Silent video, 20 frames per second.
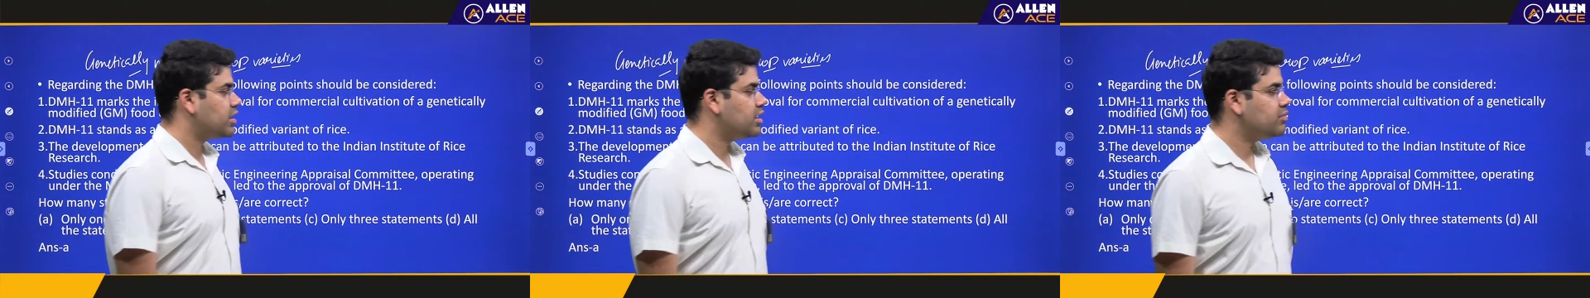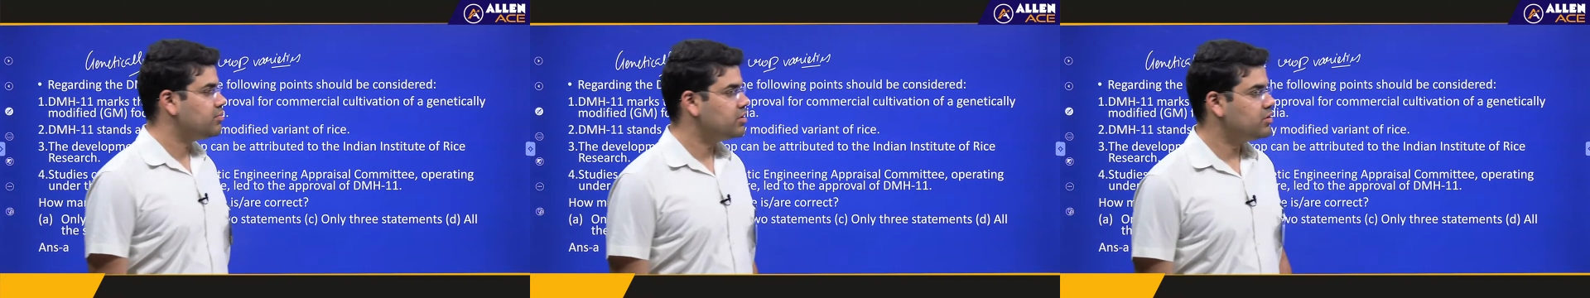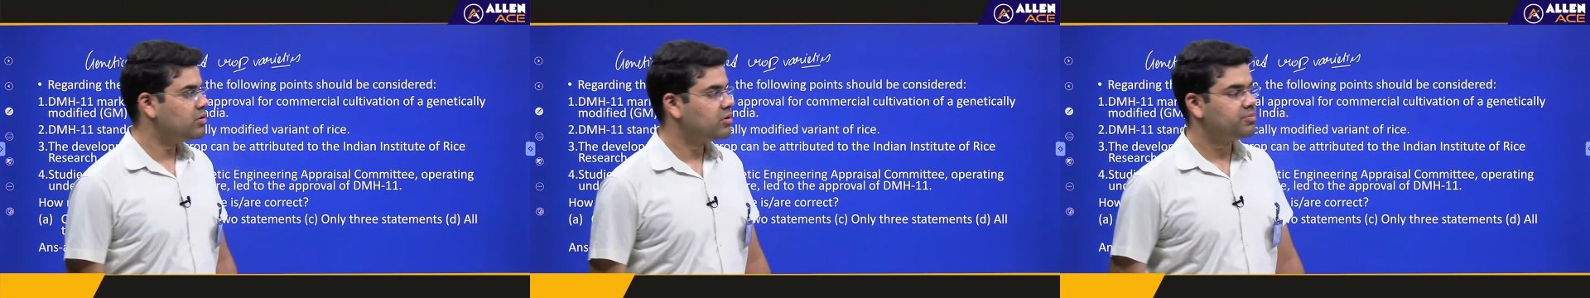
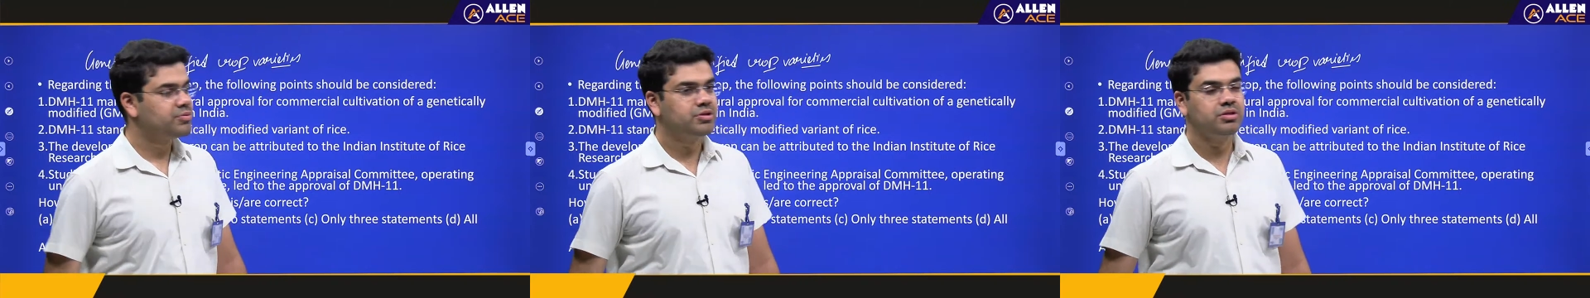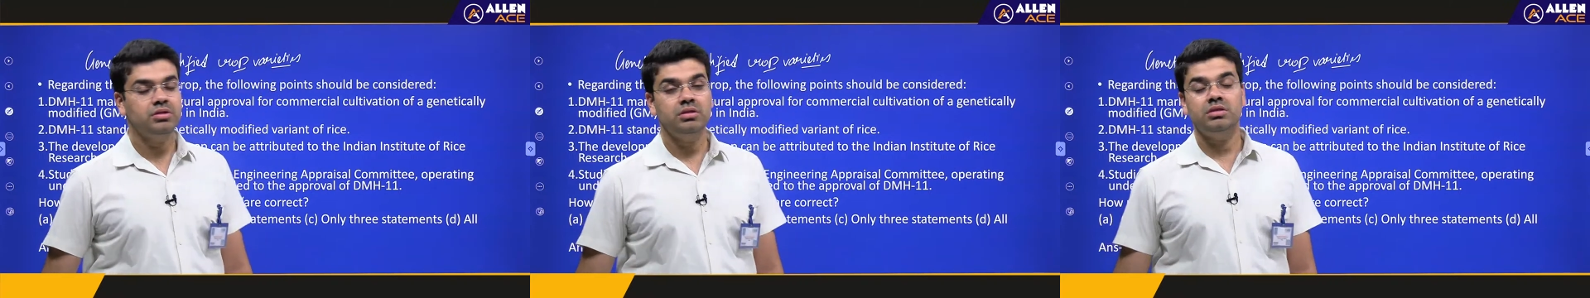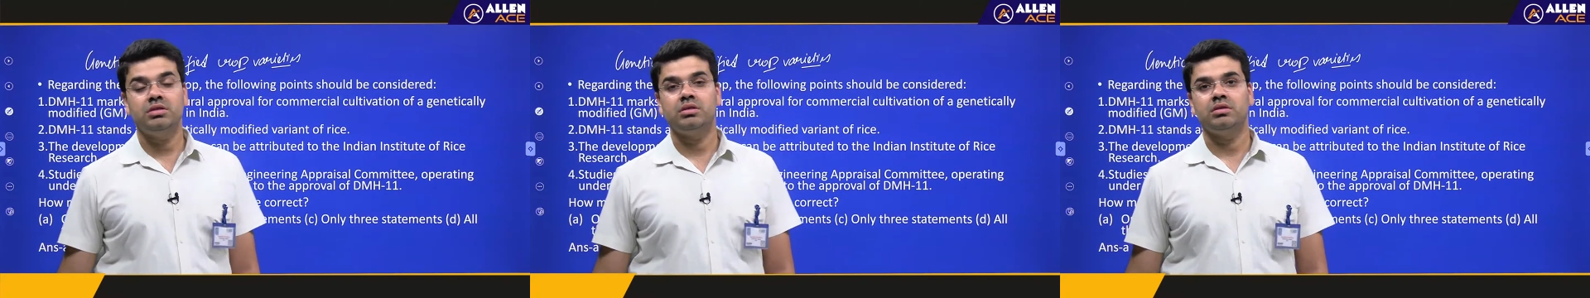can be the
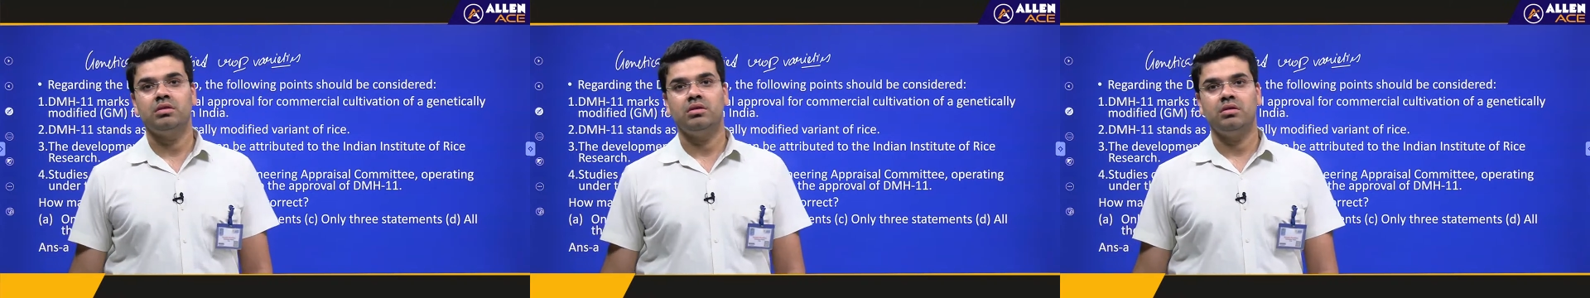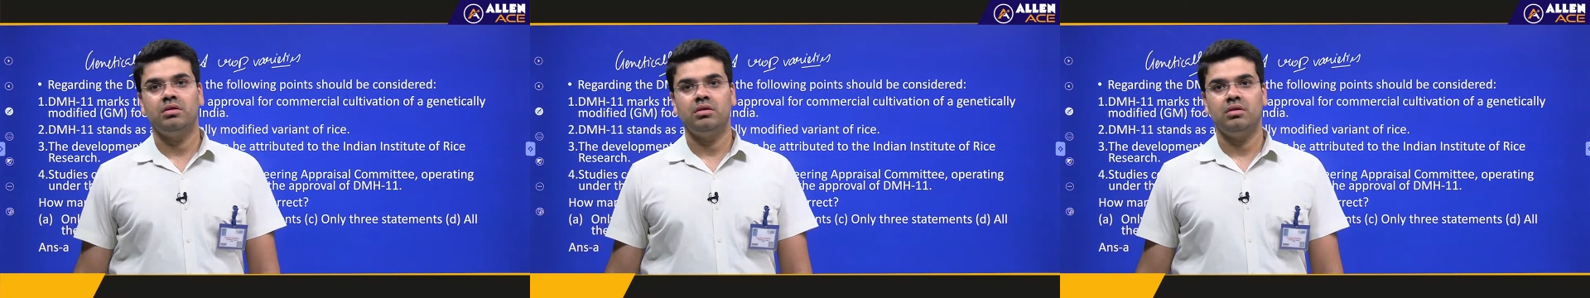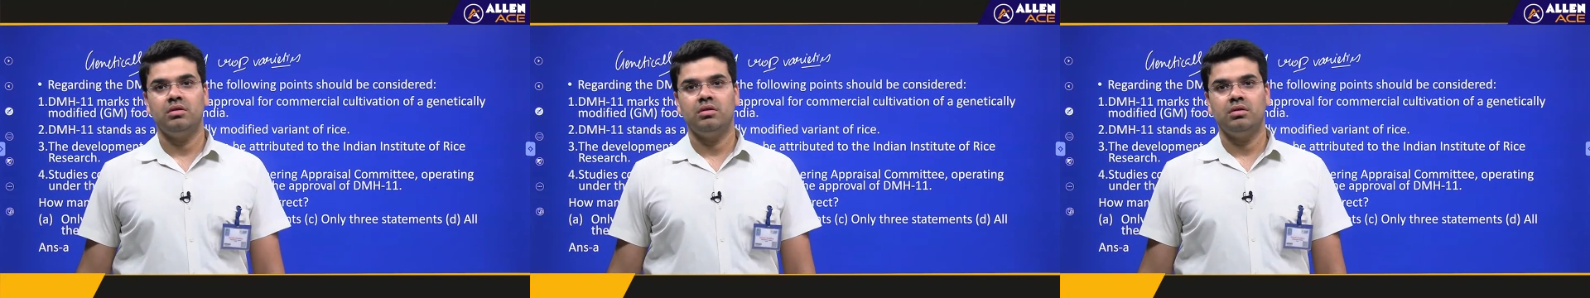options?
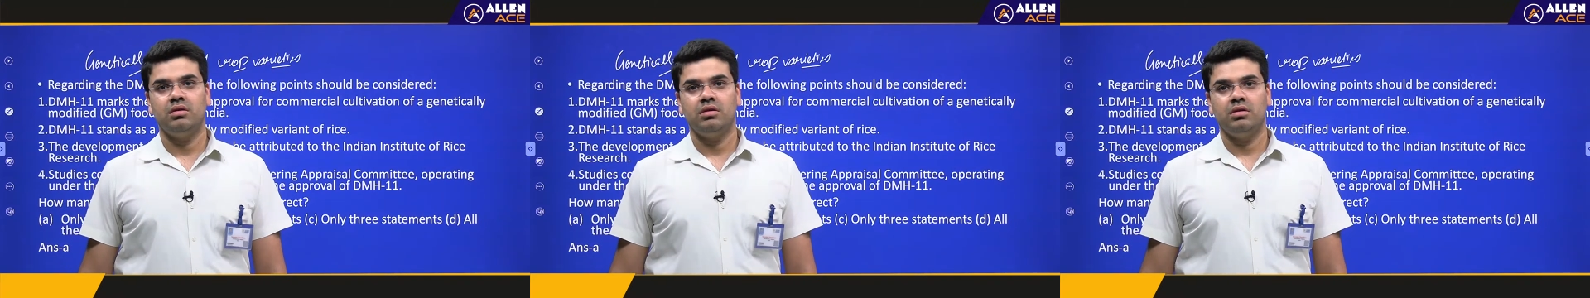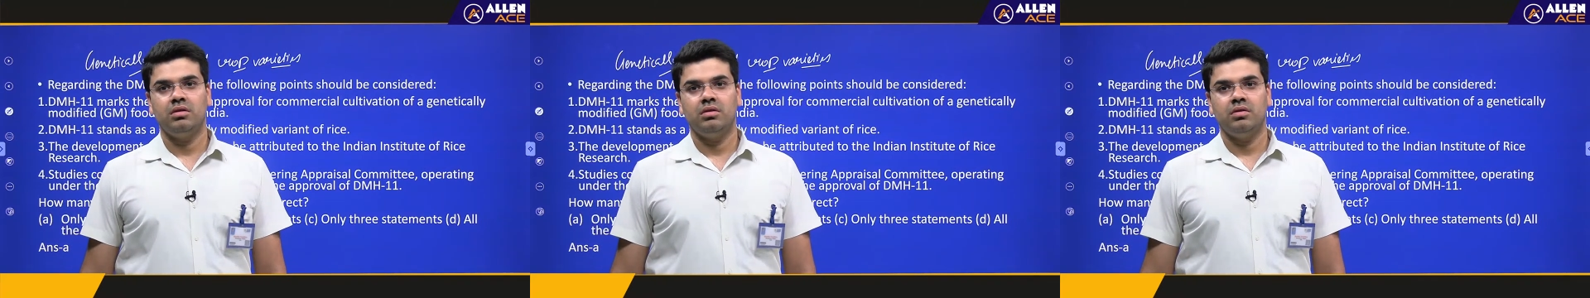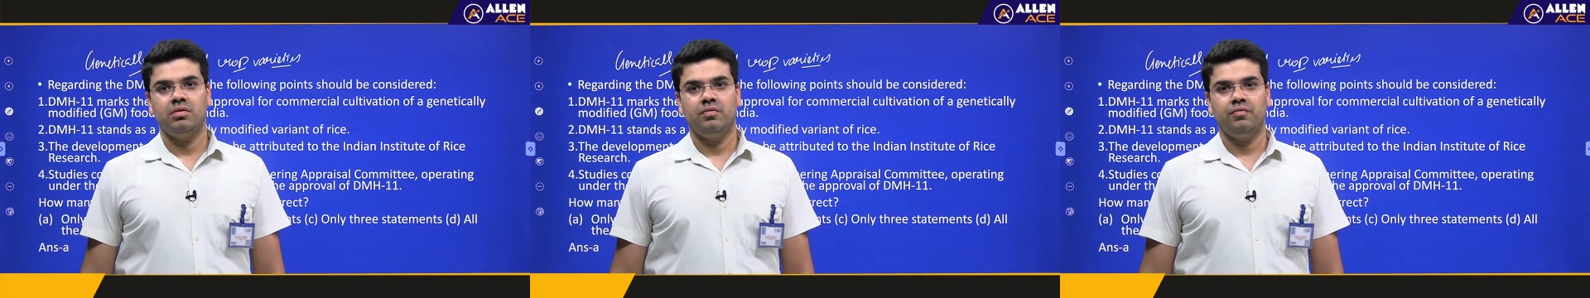
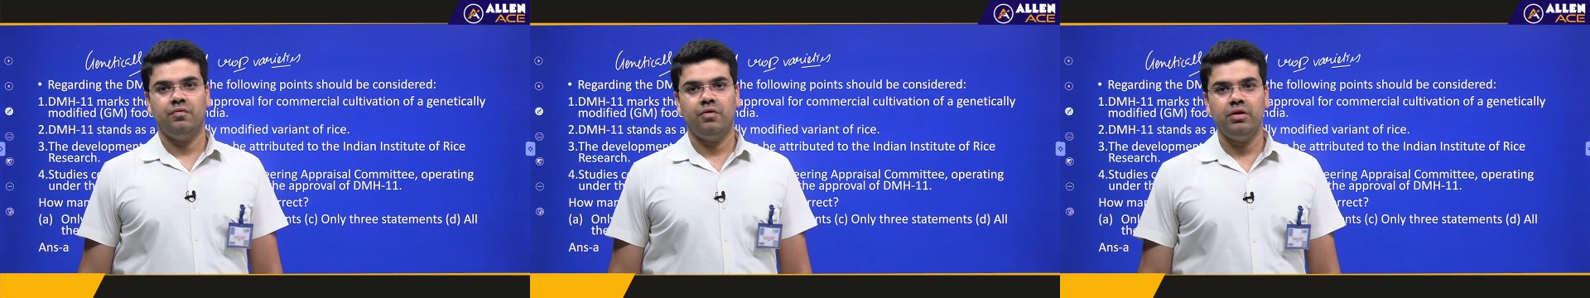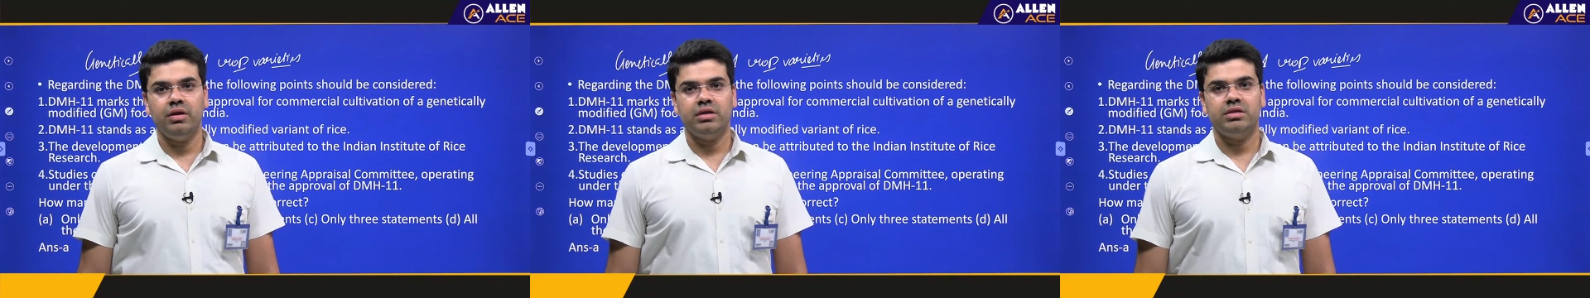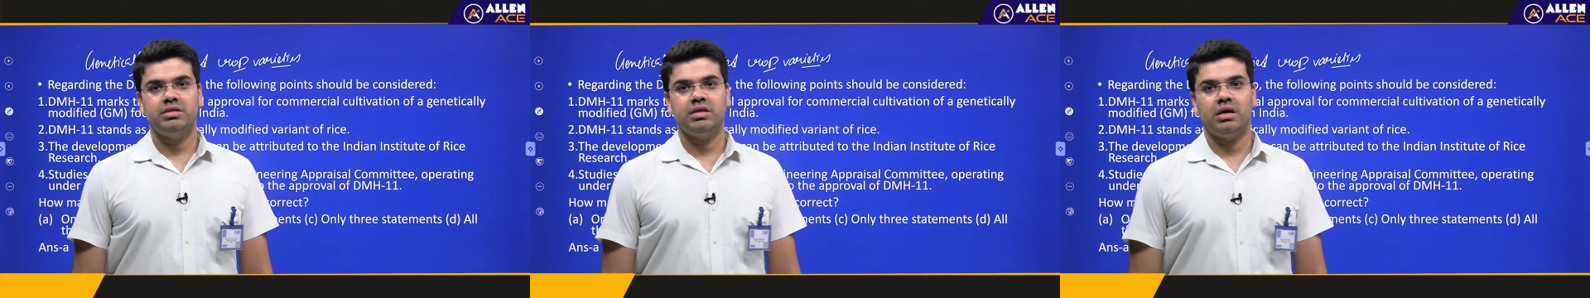
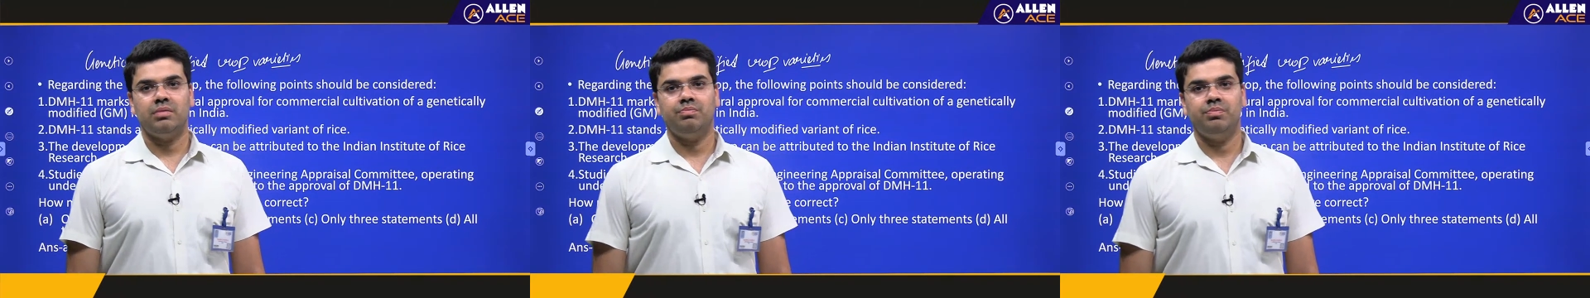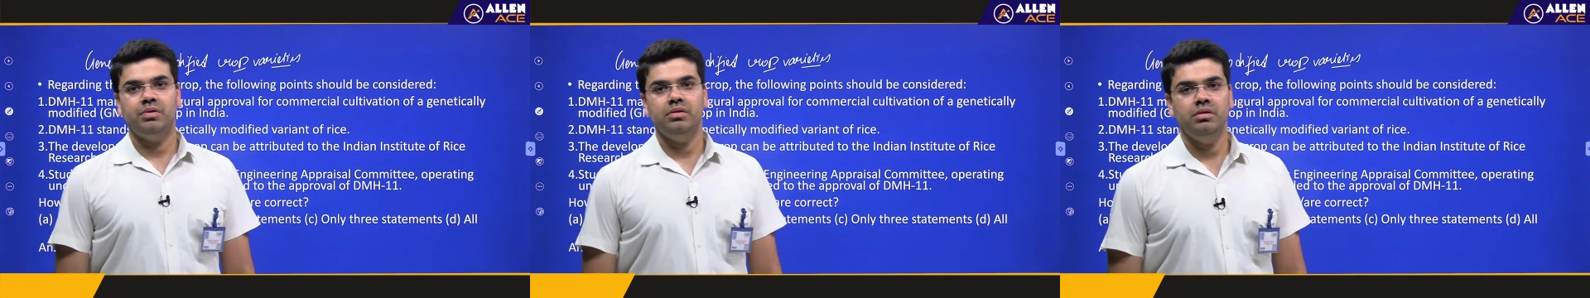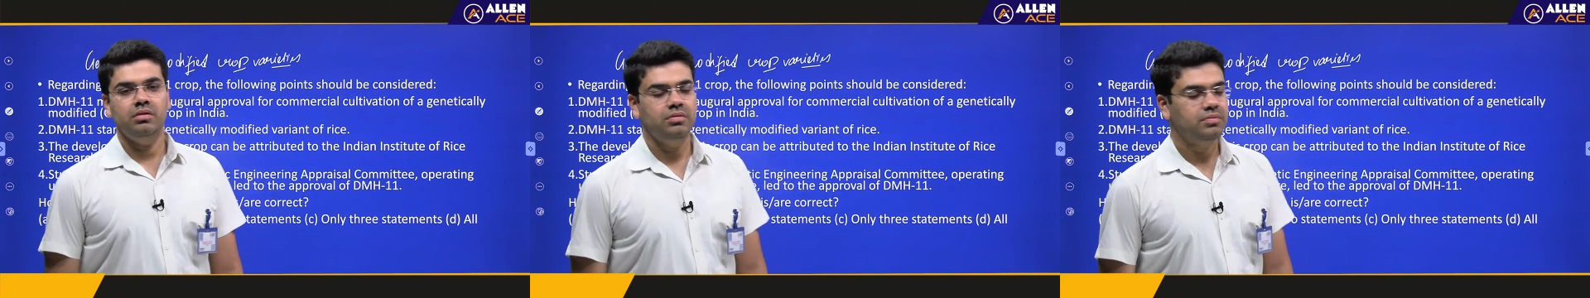For
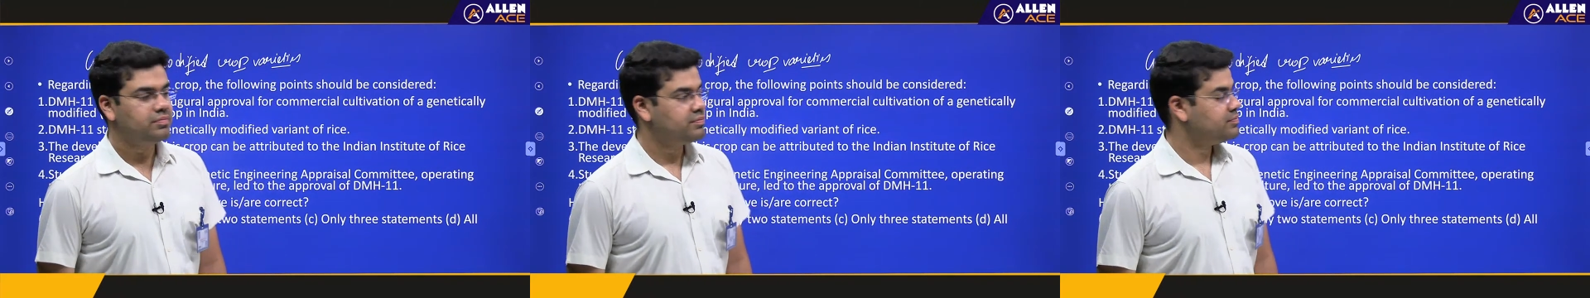example,